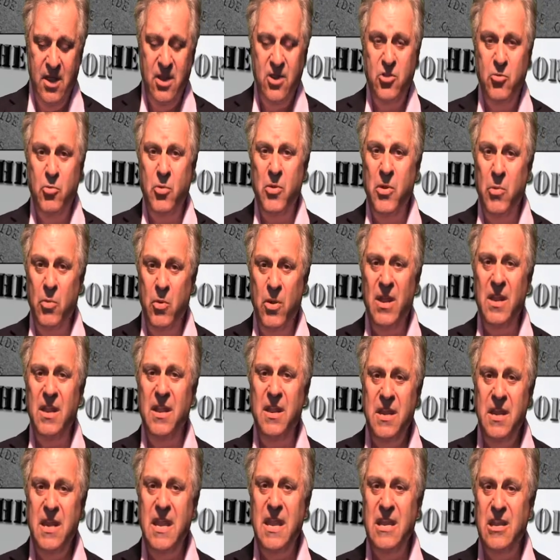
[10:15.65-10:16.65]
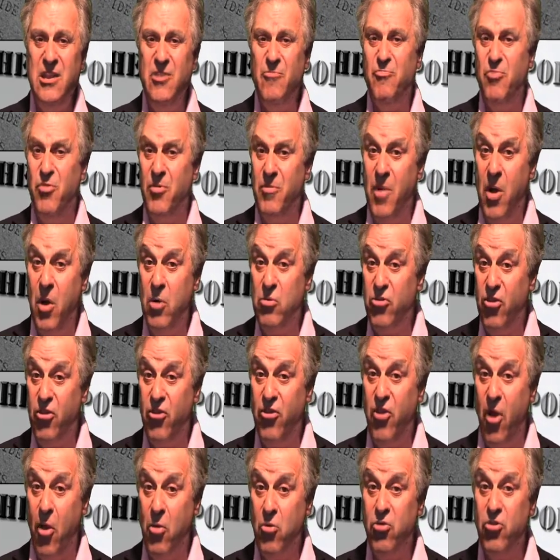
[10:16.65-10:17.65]
Do we really need to promote
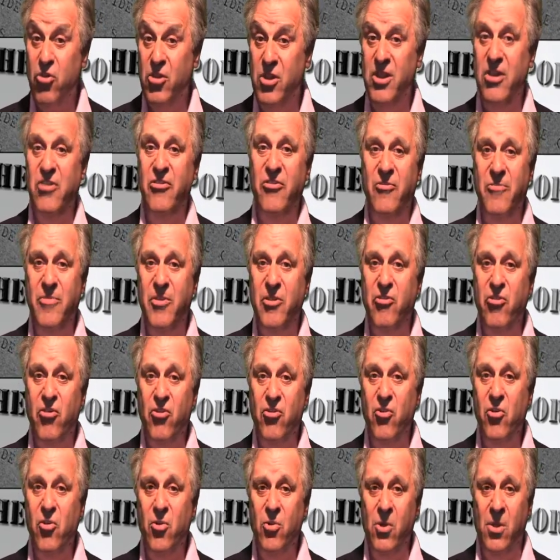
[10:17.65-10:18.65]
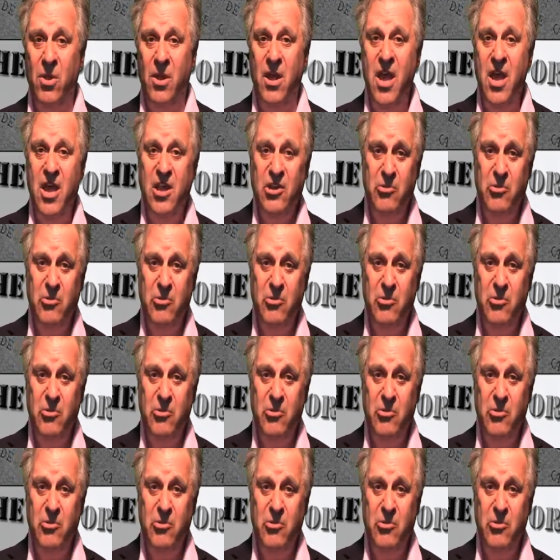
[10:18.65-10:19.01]
socialism in school?